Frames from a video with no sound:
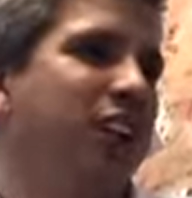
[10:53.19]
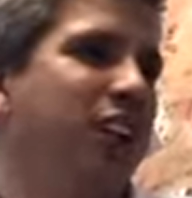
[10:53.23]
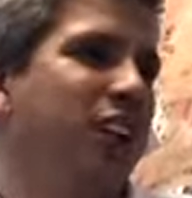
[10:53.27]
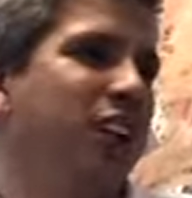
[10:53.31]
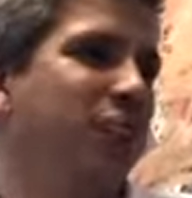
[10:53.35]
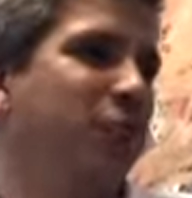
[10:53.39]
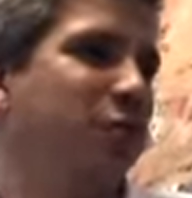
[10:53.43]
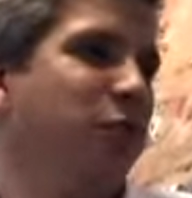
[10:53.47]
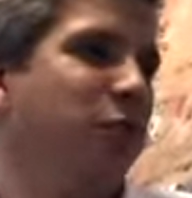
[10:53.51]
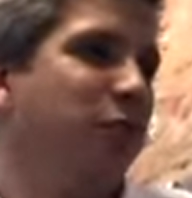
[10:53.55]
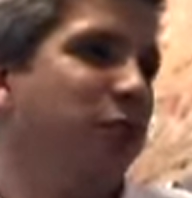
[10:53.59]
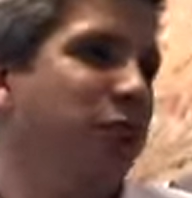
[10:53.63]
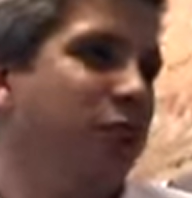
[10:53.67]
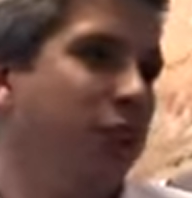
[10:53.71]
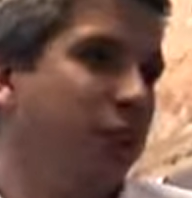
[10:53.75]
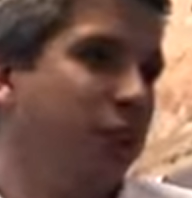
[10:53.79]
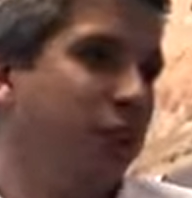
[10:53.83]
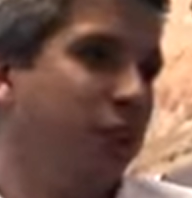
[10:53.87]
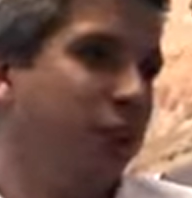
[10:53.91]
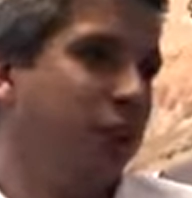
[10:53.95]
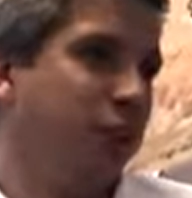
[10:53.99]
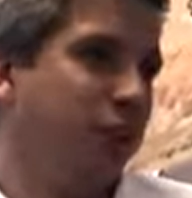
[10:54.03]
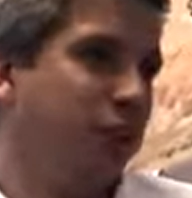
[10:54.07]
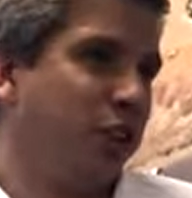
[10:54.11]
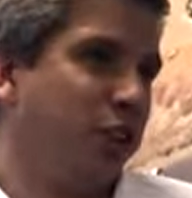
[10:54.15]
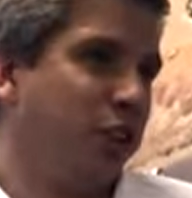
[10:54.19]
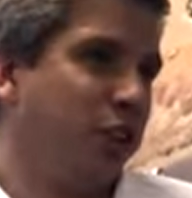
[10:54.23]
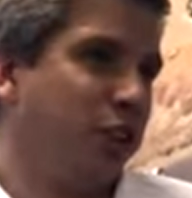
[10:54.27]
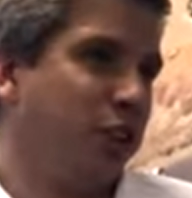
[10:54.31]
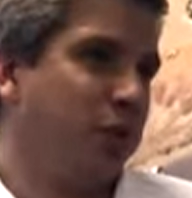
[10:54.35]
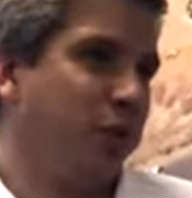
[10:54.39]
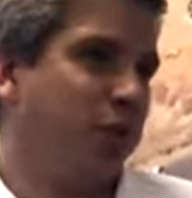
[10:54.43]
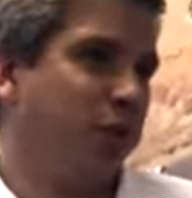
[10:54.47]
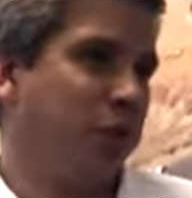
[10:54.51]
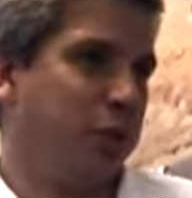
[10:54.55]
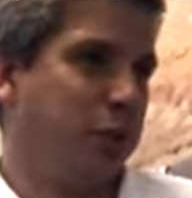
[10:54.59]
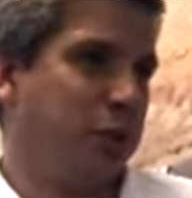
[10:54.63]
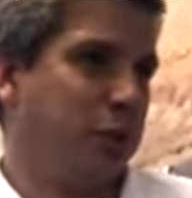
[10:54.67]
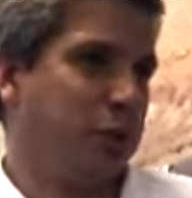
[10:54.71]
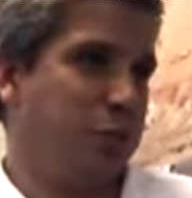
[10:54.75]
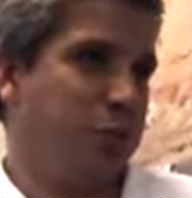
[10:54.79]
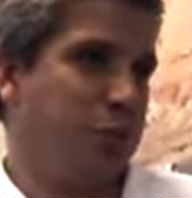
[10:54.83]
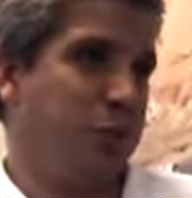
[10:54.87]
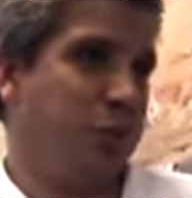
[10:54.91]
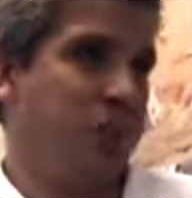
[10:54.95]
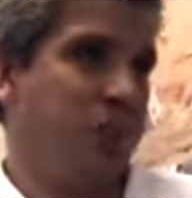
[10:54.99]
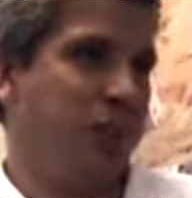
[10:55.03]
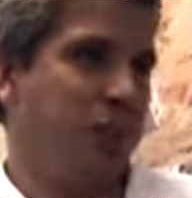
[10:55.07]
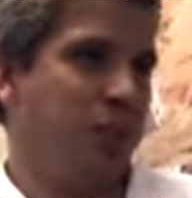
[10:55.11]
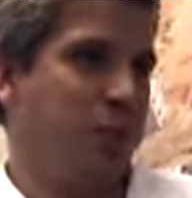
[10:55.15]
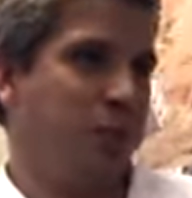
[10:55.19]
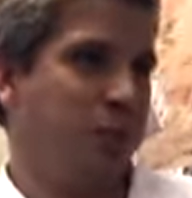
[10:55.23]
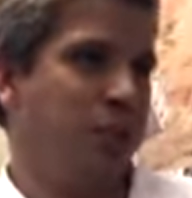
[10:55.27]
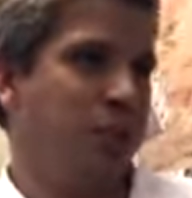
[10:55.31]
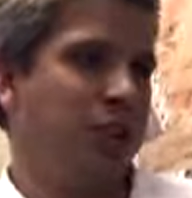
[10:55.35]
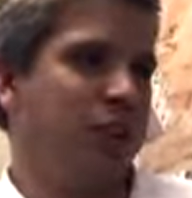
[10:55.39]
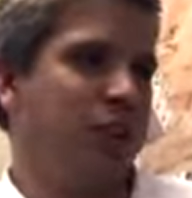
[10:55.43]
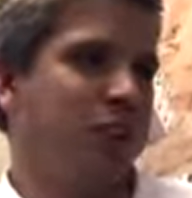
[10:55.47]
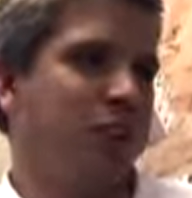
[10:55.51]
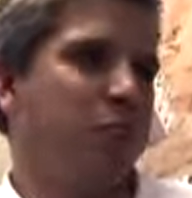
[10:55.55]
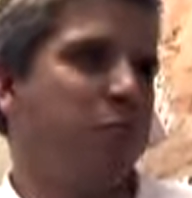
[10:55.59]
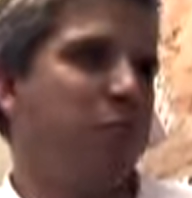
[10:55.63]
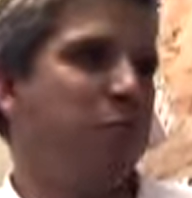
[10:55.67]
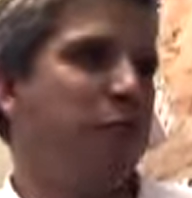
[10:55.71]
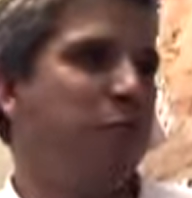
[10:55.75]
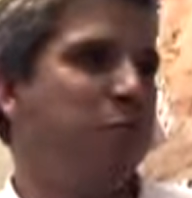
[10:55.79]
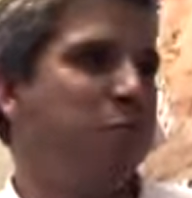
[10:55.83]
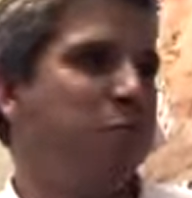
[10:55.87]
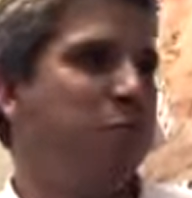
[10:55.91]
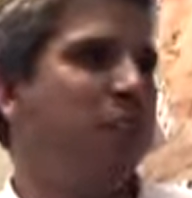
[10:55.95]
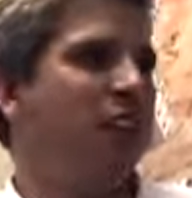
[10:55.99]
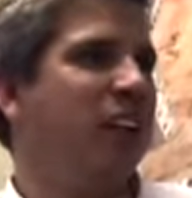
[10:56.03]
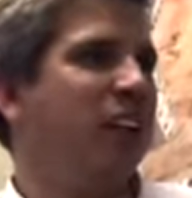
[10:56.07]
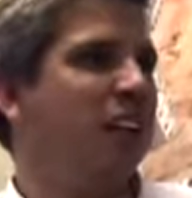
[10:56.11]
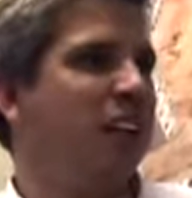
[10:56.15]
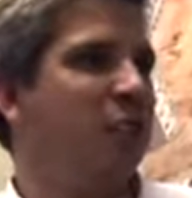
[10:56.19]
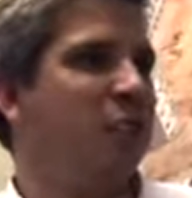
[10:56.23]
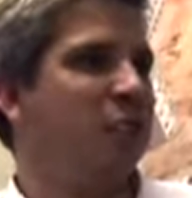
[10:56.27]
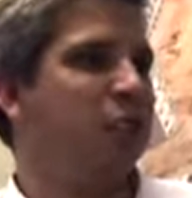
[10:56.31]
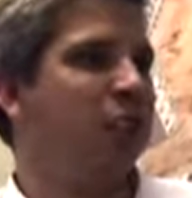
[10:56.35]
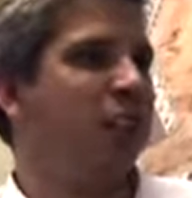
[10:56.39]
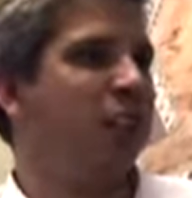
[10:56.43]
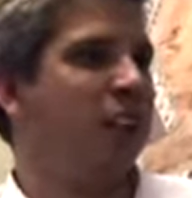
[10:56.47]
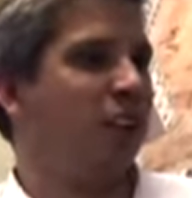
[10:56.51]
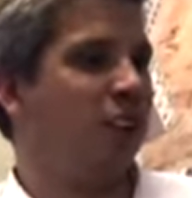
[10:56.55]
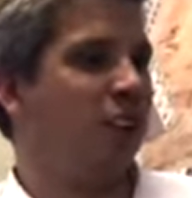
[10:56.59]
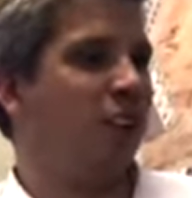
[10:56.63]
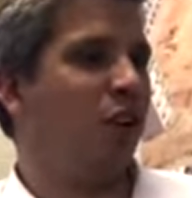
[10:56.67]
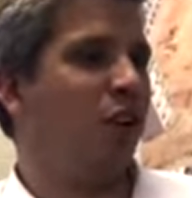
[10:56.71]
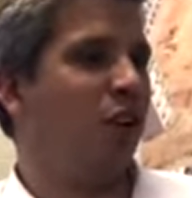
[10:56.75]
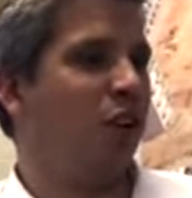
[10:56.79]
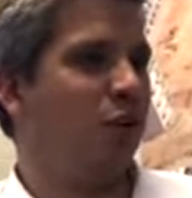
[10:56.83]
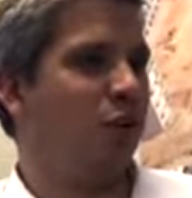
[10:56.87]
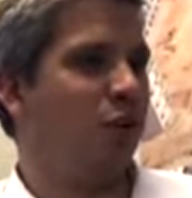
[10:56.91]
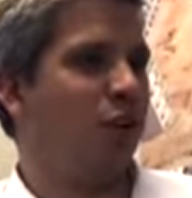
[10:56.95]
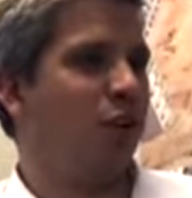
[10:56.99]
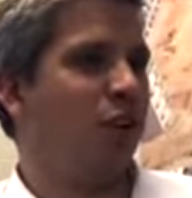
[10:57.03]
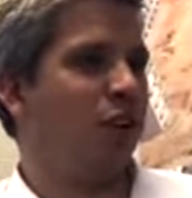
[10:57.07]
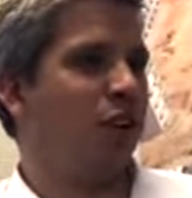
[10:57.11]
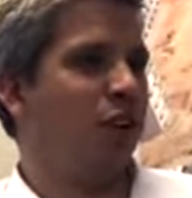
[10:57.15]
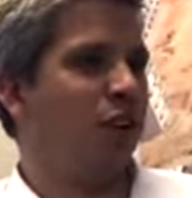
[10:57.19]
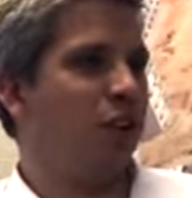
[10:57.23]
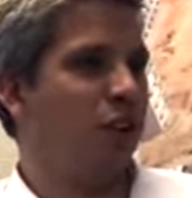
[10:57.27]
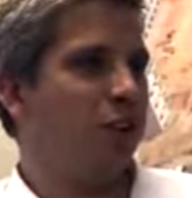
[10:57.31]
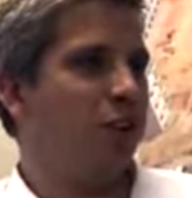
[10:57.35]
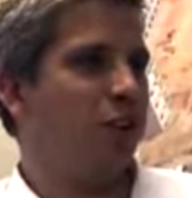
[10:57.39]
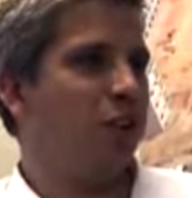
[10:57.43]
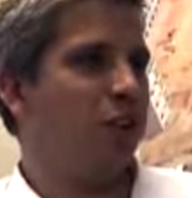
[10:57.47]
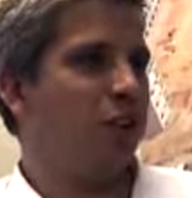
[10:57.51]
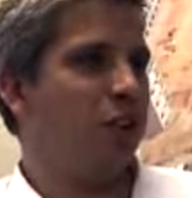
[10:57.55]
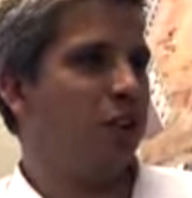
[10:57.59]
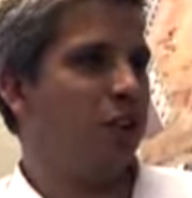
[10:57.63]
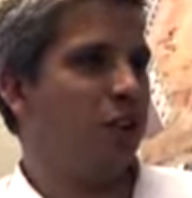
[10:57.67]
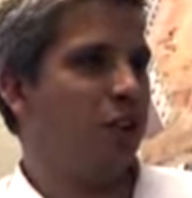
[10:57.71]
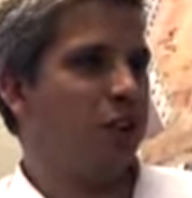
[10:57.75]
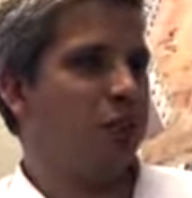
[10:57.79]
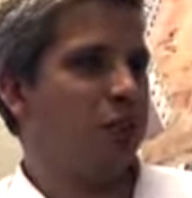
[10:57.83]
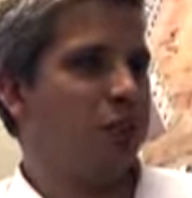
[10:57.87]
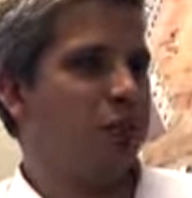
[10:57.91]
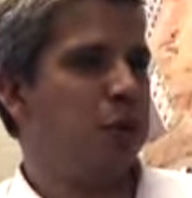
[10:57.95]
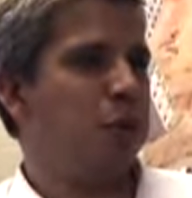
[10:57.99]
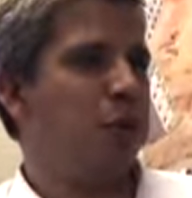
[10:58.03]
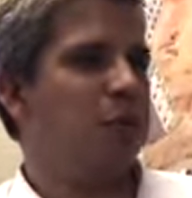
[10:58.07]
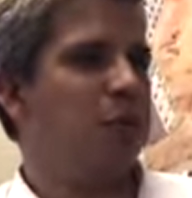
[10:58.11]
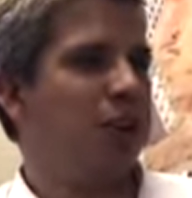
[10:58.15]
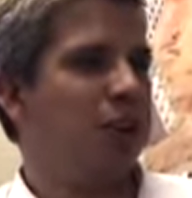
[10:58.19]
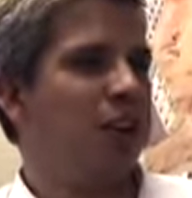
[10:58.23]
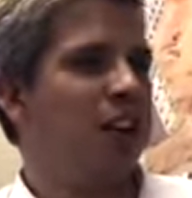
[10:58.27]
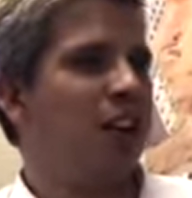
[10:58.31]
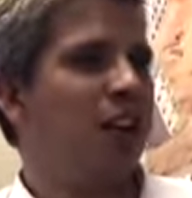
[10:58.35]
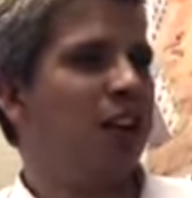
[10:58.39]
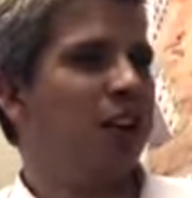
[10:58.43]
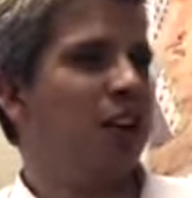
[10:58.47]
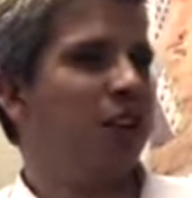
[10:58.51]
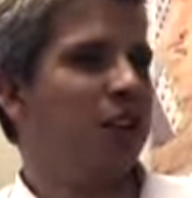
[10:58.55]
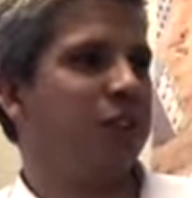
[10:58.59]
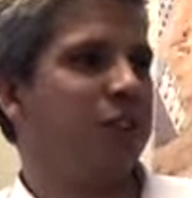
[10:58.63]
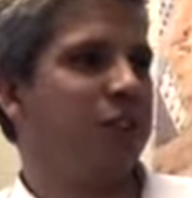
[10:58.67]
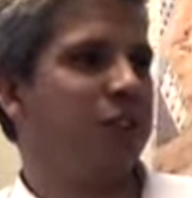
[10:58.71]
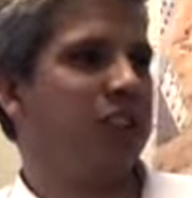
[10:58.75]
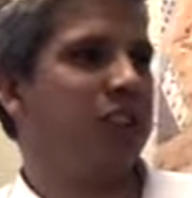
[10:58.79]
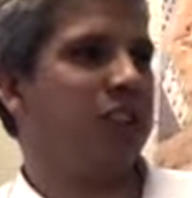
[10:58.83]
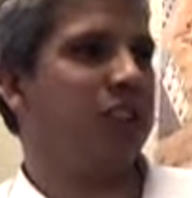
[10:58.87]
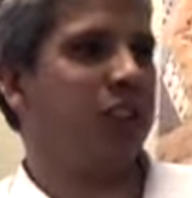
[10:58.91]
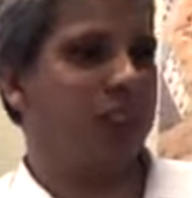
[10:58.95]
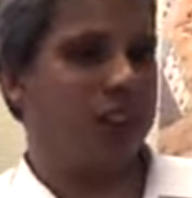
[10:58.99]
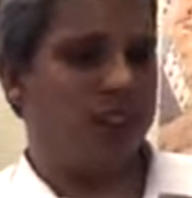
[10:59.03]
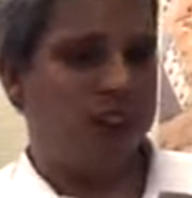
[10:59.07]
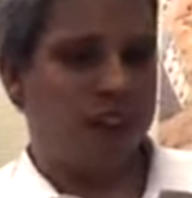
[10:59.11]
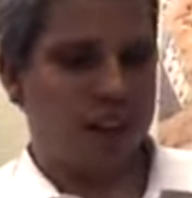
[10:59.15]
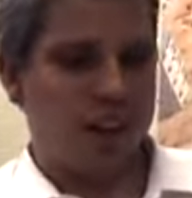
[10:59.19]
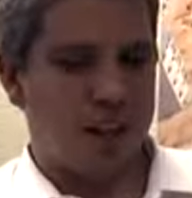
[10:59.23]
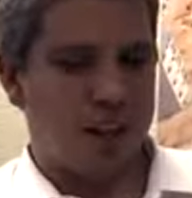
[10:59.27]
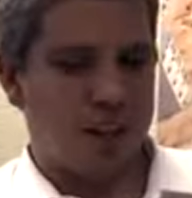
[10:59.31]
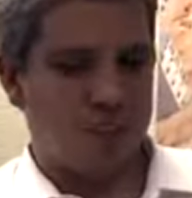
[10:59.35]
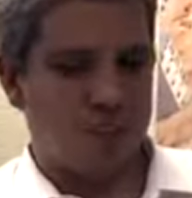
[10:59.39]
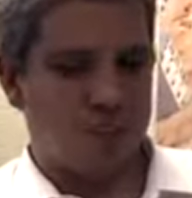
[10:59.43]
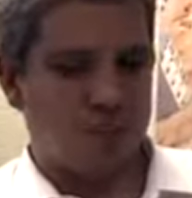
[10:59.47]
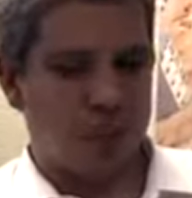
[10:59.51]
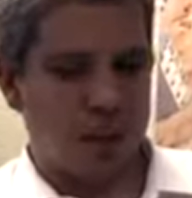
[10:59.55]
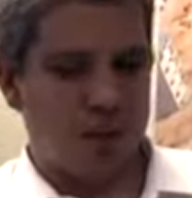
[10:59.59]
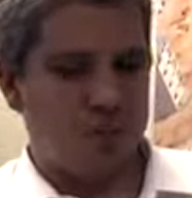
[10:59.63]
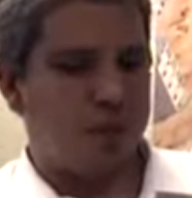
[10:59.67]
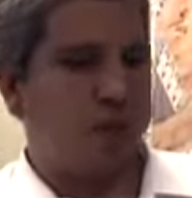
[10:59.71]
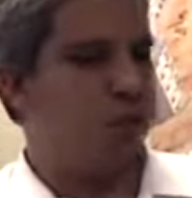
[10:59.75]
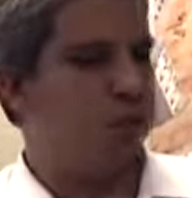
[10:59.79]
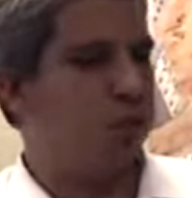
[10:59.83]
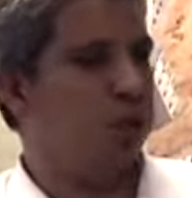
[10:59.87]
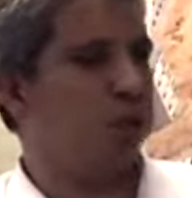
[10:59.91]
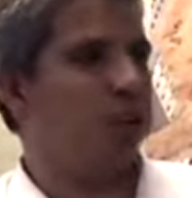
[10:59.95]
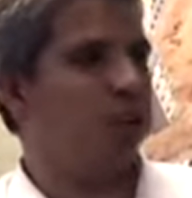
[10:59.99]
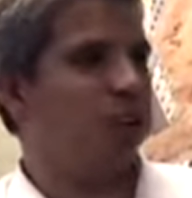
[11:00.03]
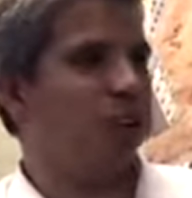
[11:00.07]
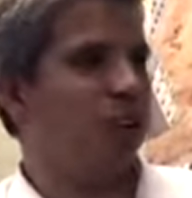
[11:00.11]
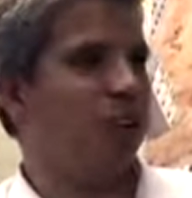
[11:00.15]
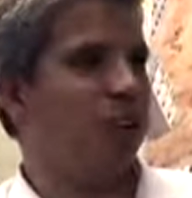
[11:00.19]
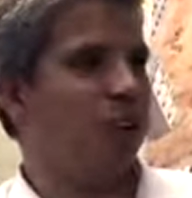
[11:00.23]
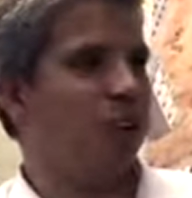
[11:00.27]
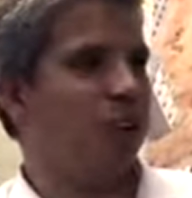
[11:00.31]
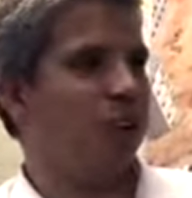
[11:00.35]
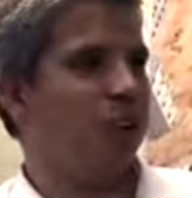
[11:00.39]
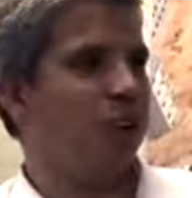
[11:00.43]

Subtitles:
If you look at the rental shortfalls, we predicted to be somewhere between 1 million and 1.5 million units. People know if they have to move out of the